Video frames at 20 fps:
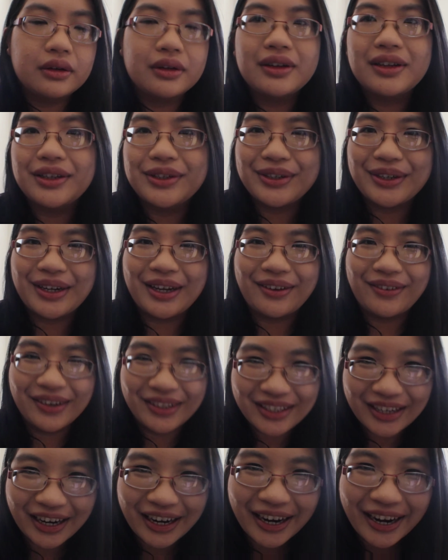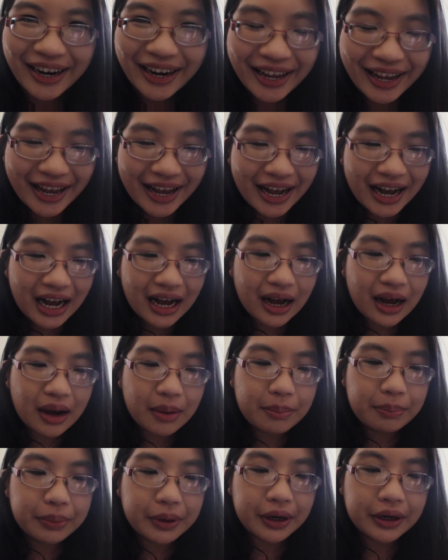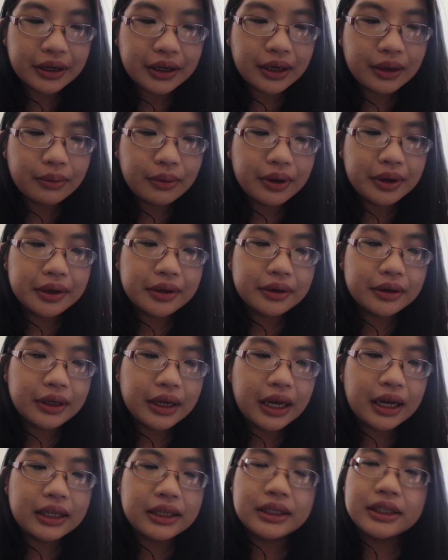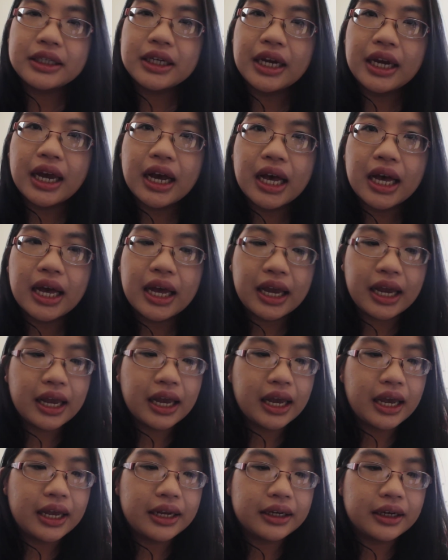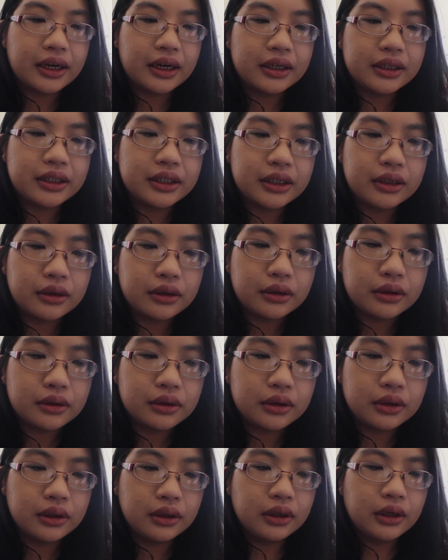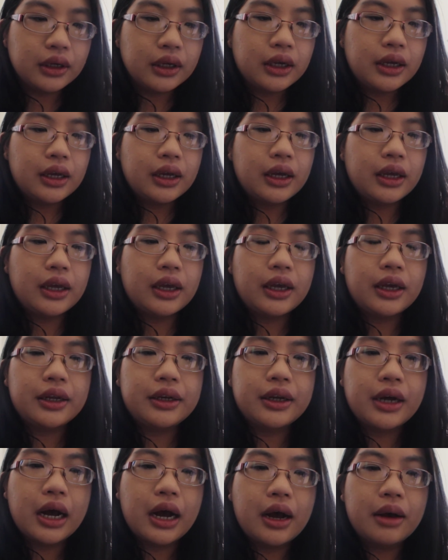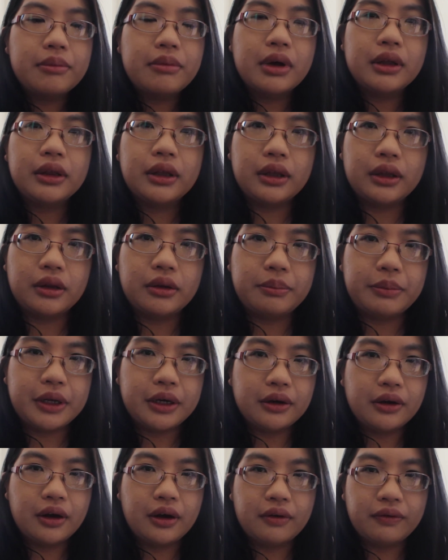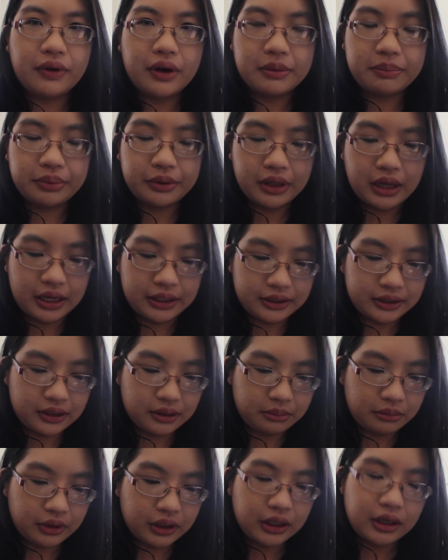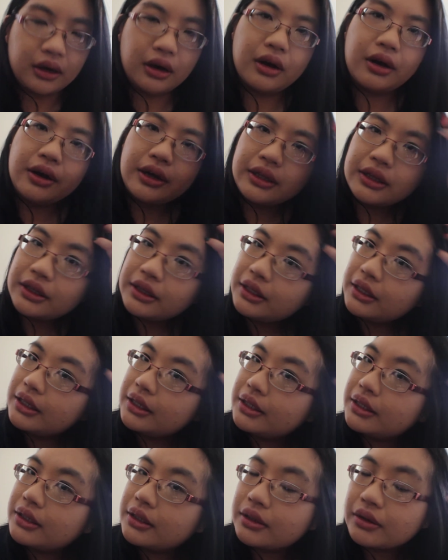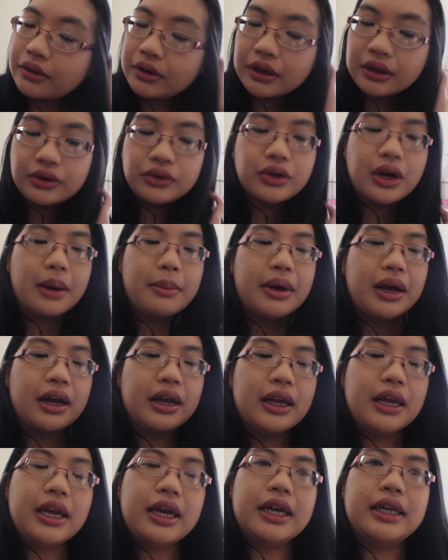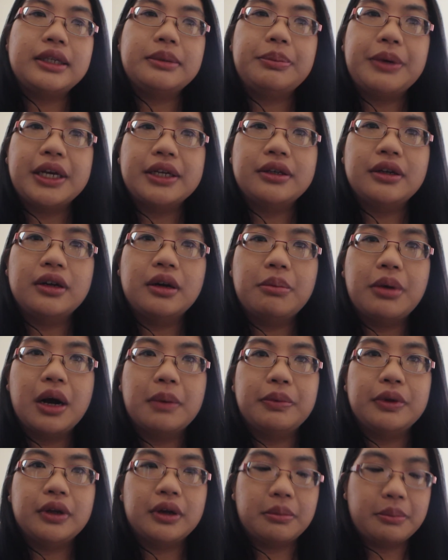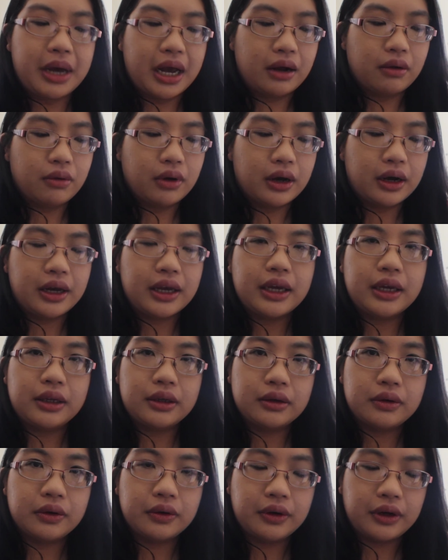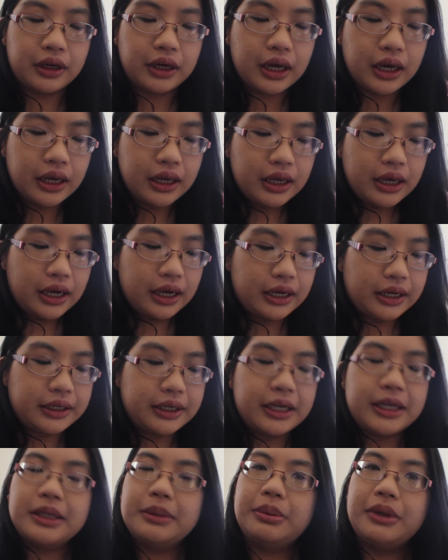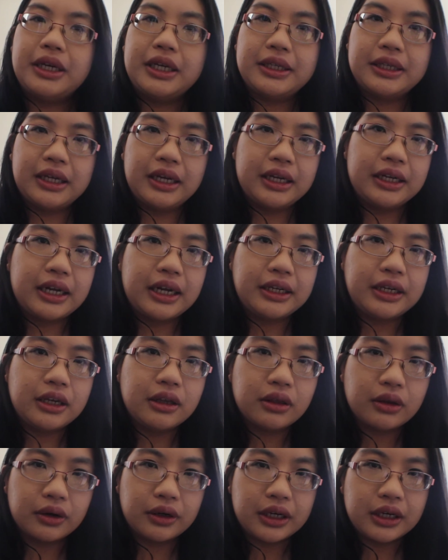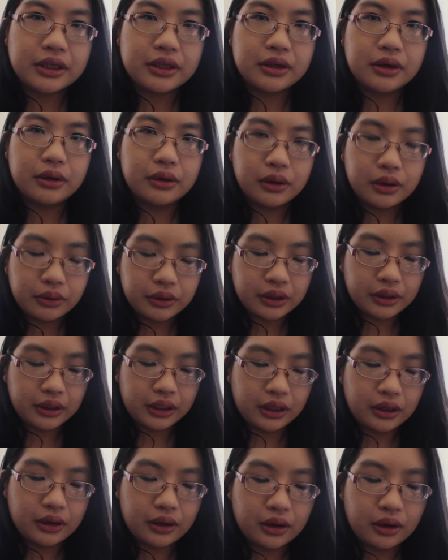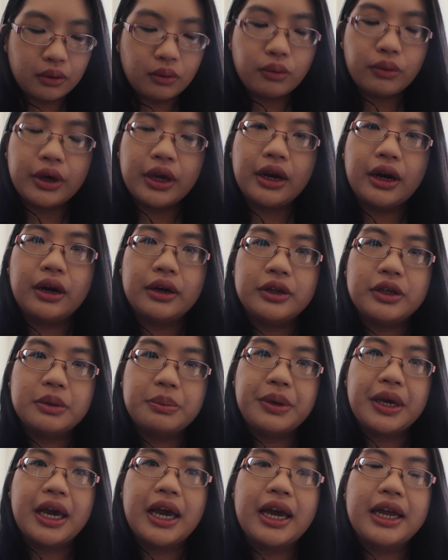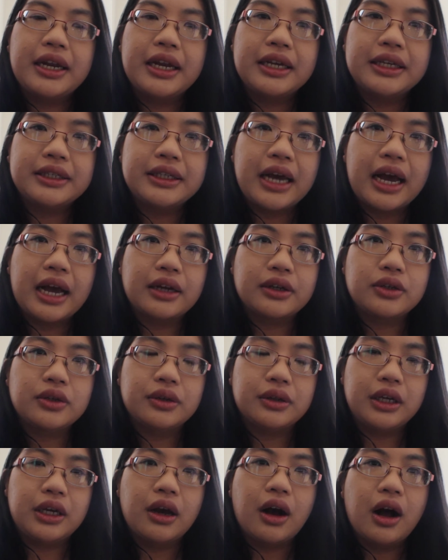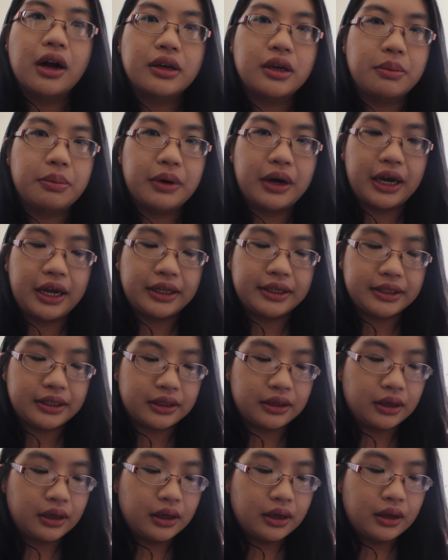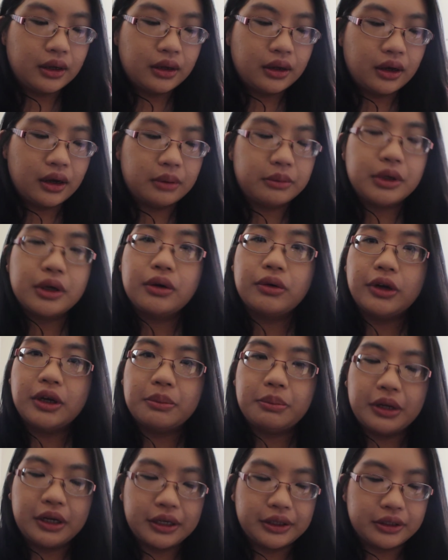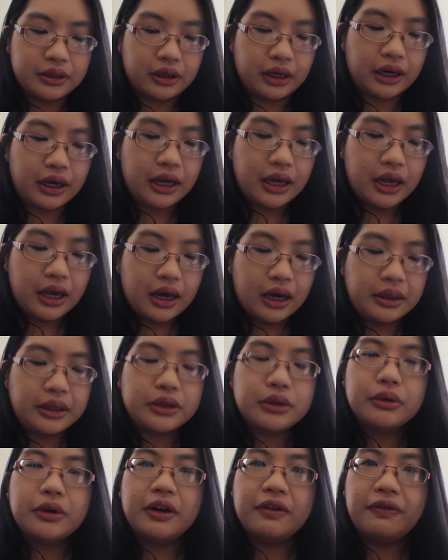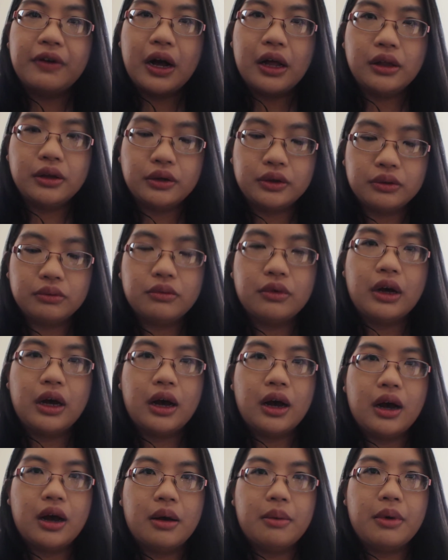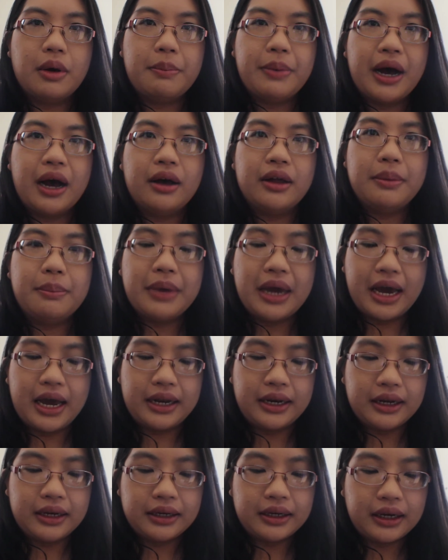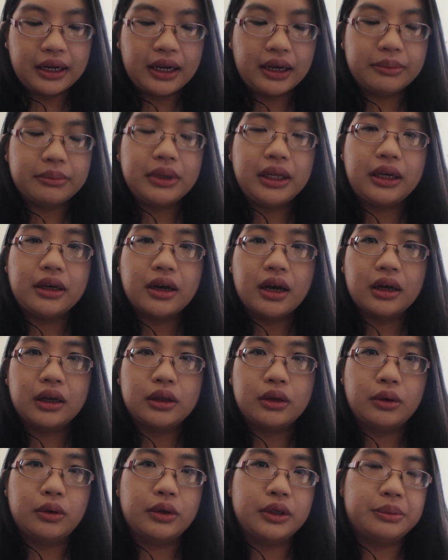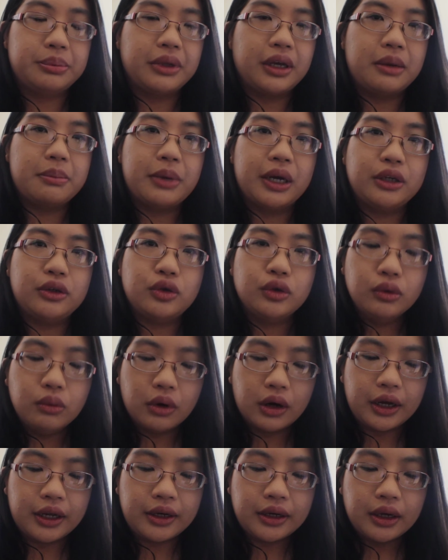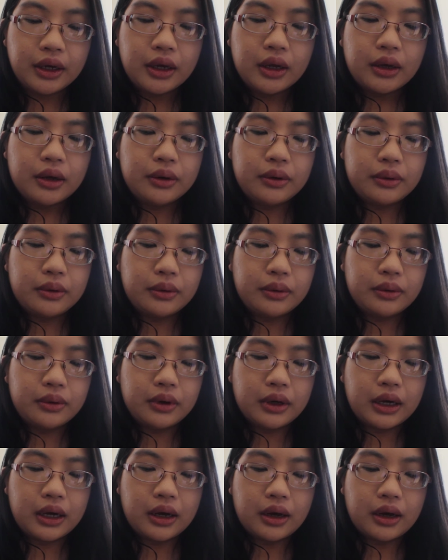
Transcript: that's her name, sorry. Park Ki-wong, Han Che-ya, and Shin Hyun-jun. And a little bit of a plot summary on this Korean drama. It's based on a popular manhwa in Korea, and it takes place in 1930s colonial era where Japan has actually occupied the Korean peninsula. And the story follows about a man named Lee Kangto, who's played by Joo Won, who